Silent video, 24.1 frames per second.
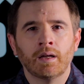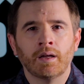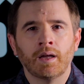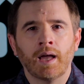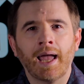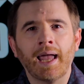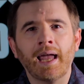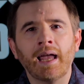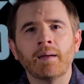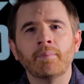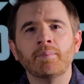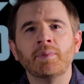
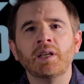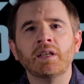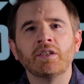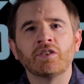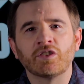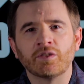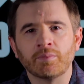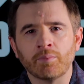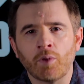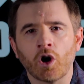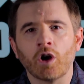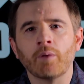AMD's
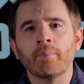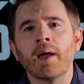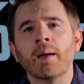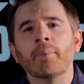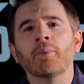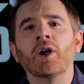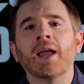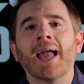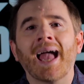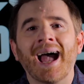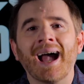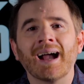Smart
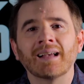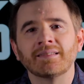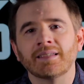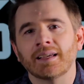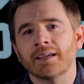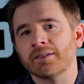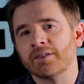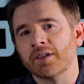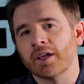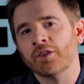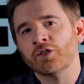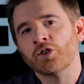Memory
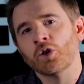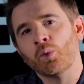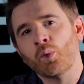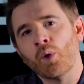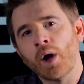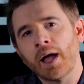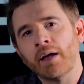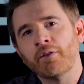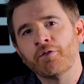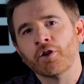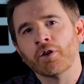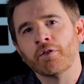Access is a
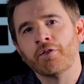way for